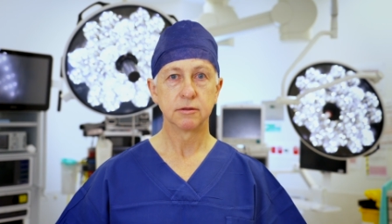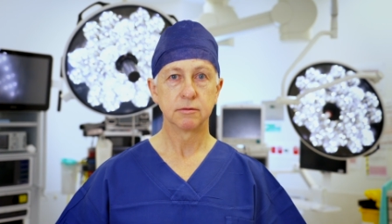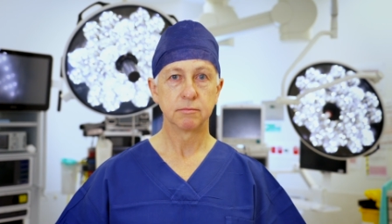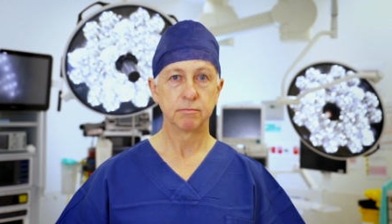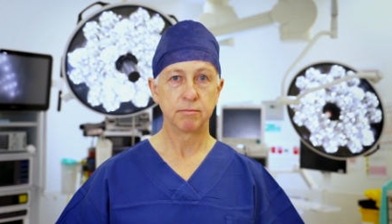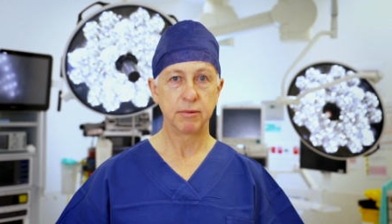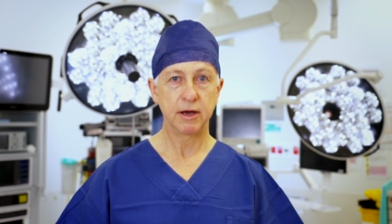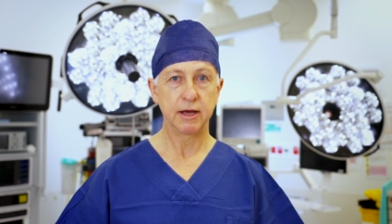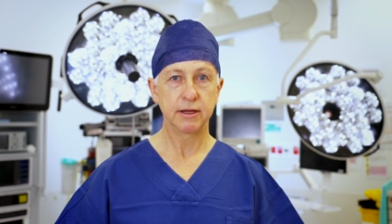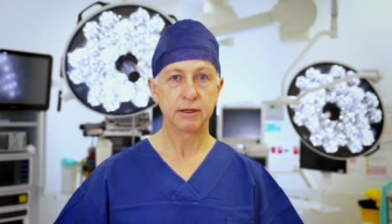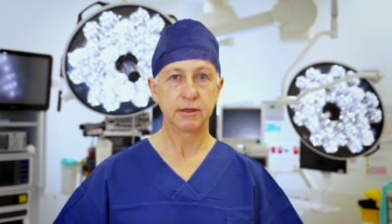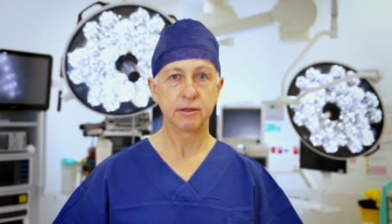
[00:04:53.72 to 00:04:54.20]

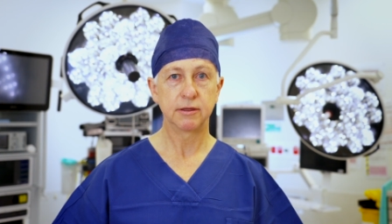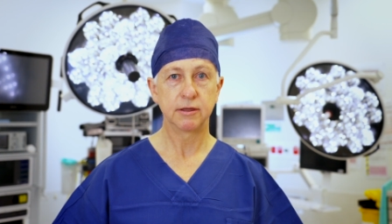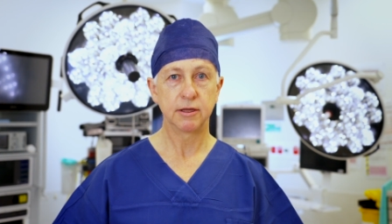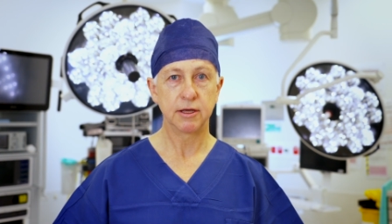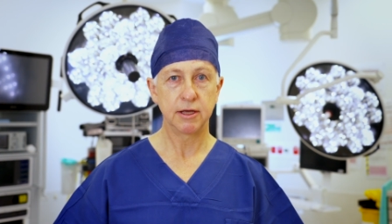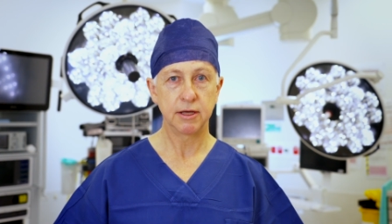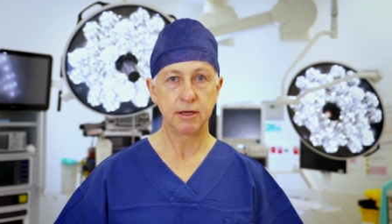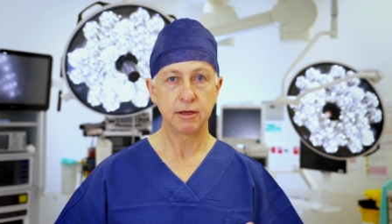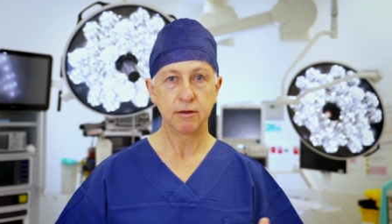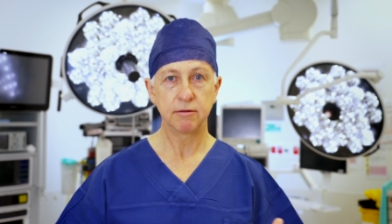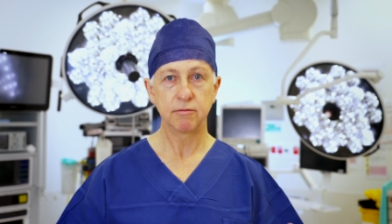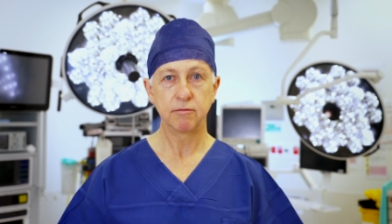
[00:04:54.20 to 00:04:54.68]
but
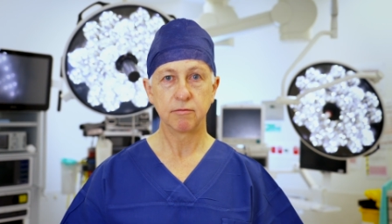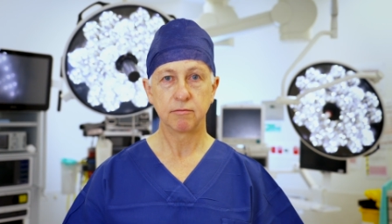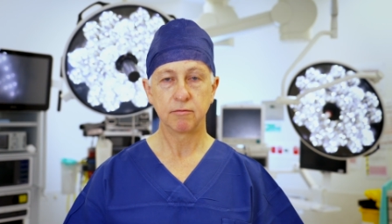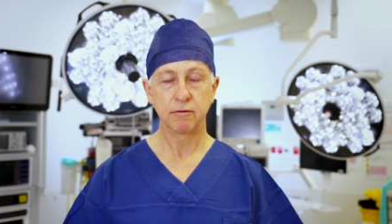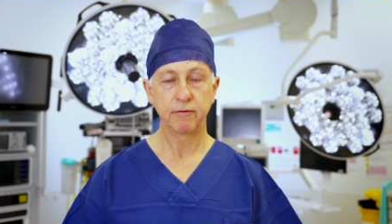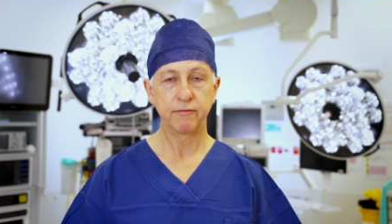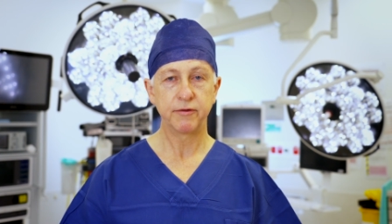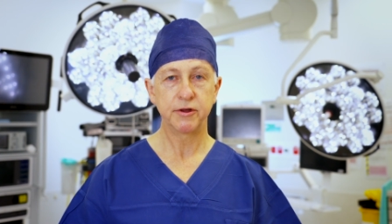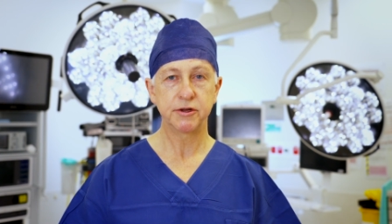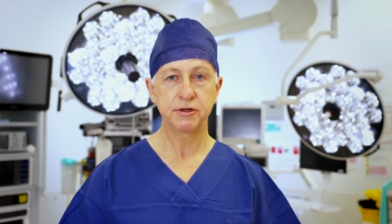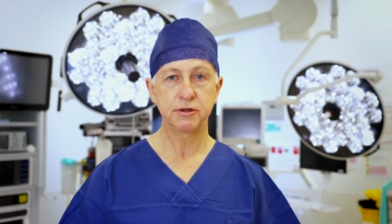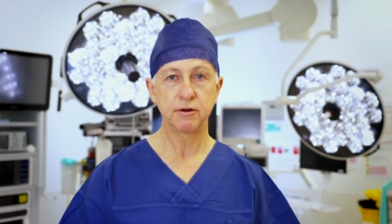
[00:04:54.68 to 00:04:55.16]
the
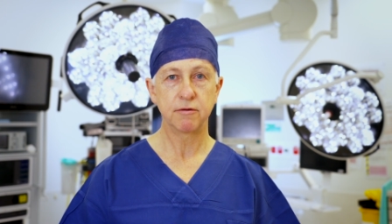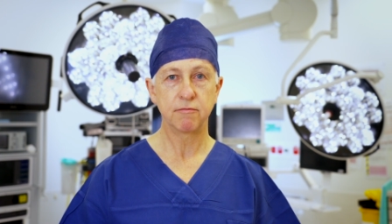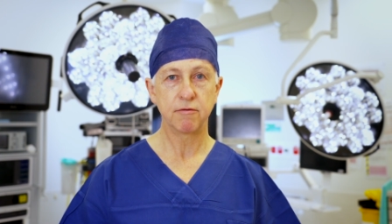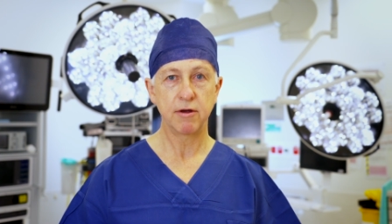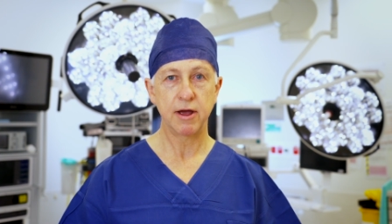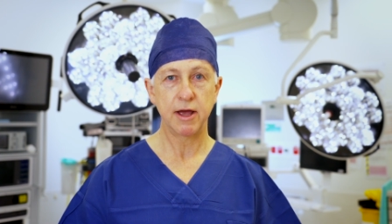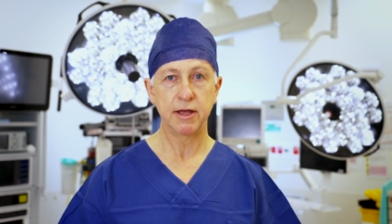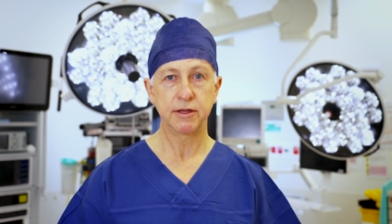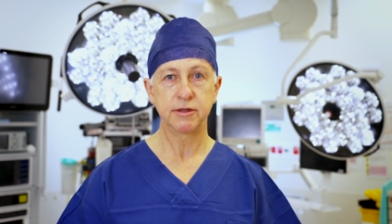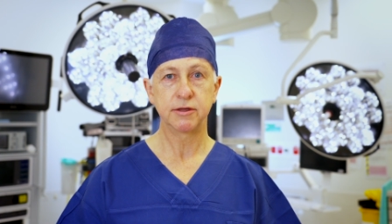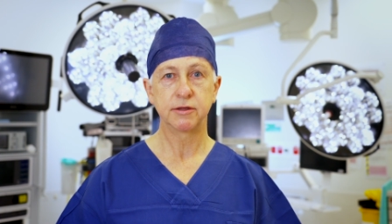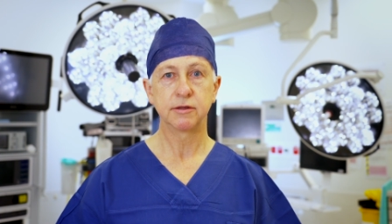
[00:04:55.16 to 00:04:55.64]
revision
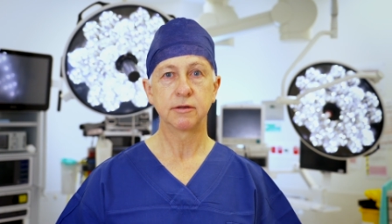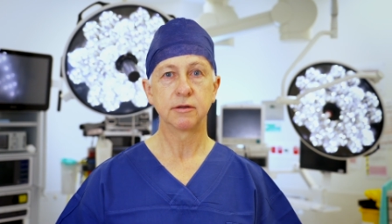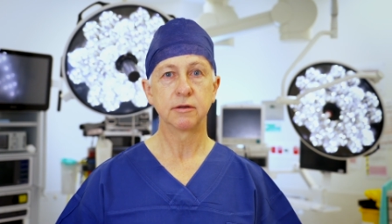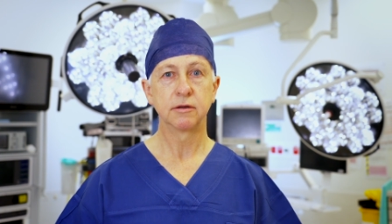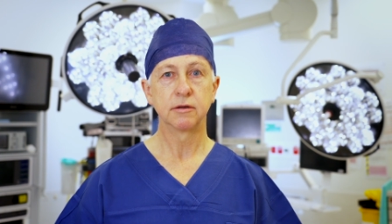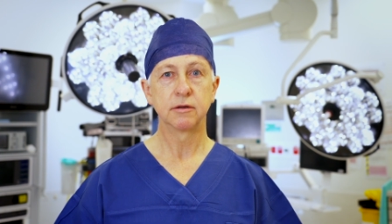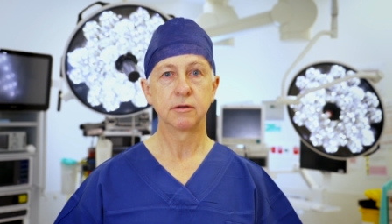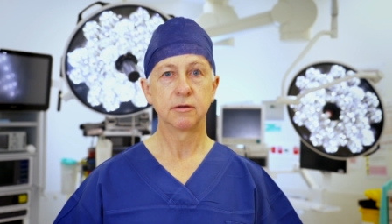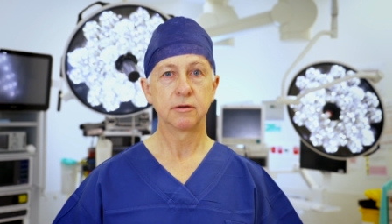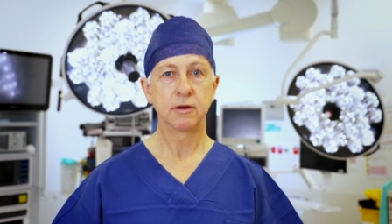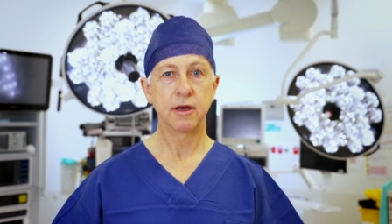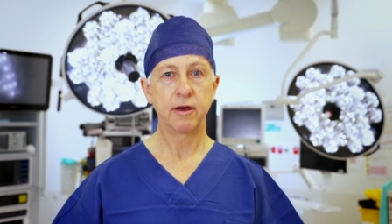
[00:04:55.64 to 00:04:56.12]
rates
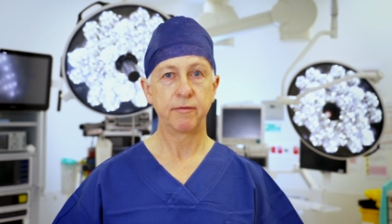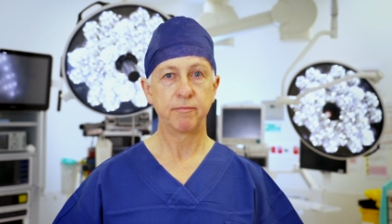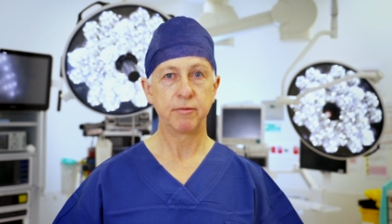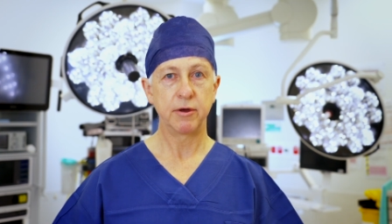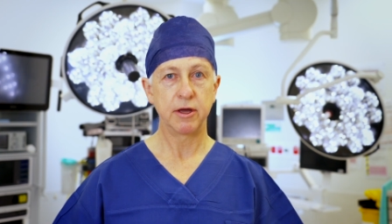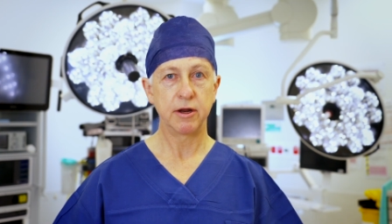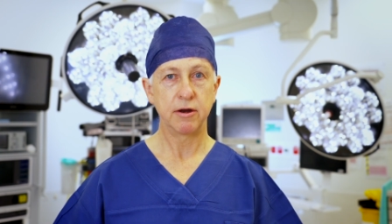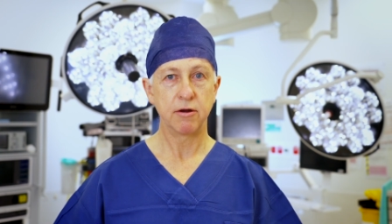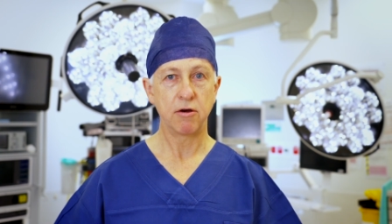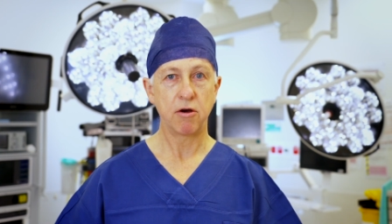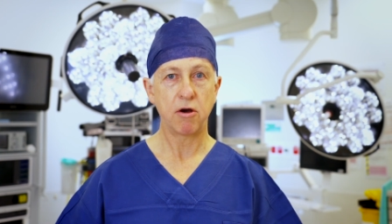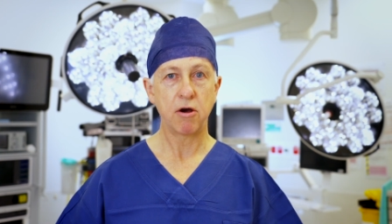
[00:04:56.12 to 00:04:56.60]
have
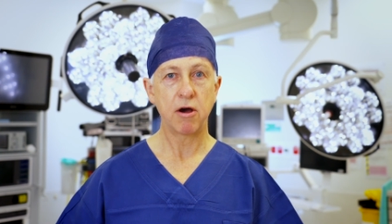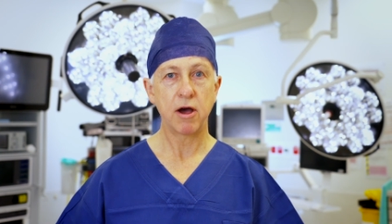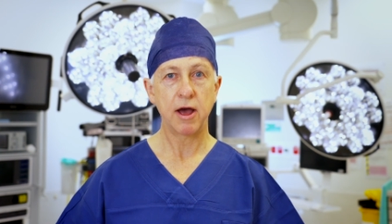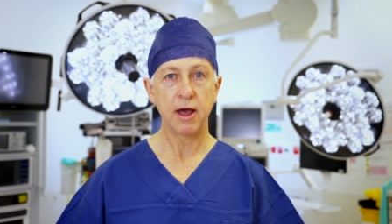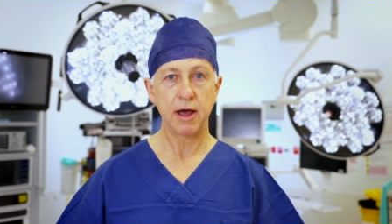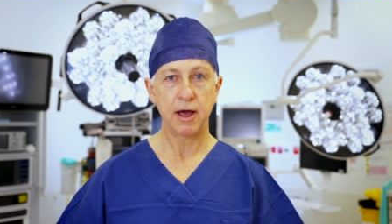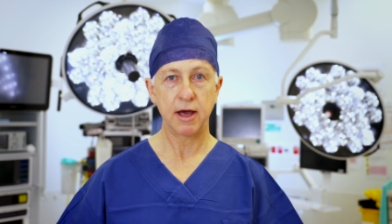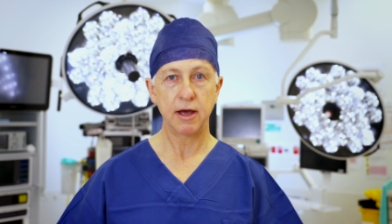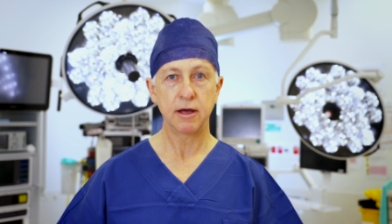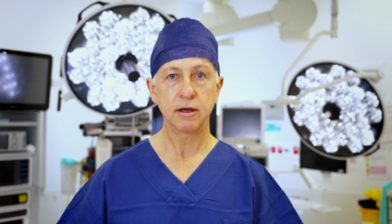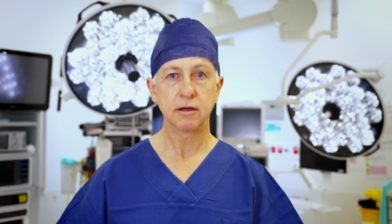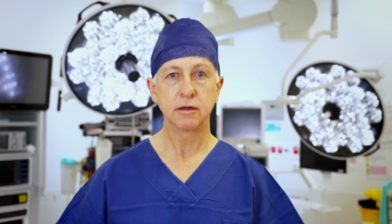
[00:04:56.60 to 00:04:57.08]
been
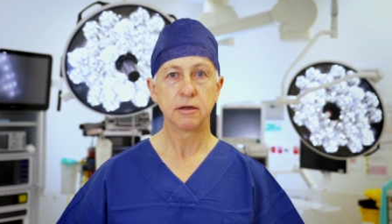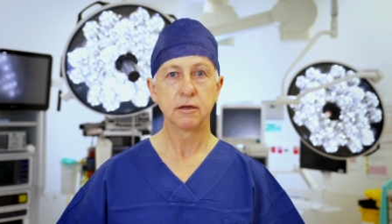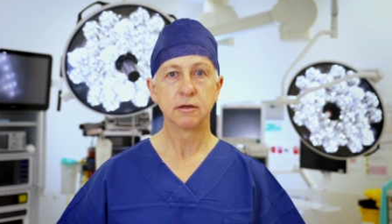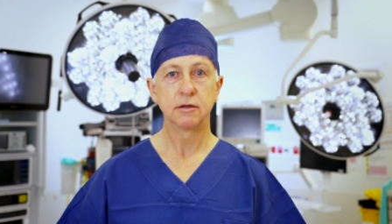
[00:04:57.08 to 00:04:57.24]
higher